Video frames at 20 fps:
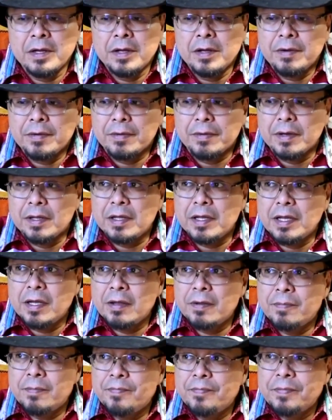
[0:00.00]

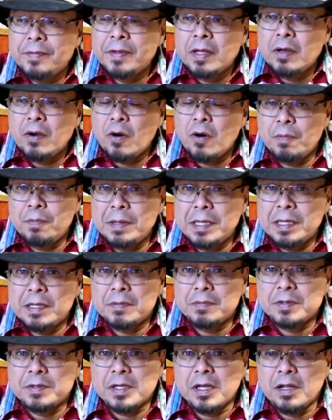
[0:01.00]
really open
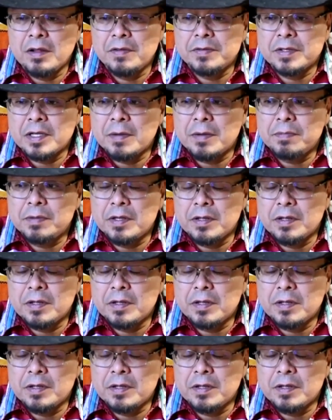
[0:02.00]
themselves up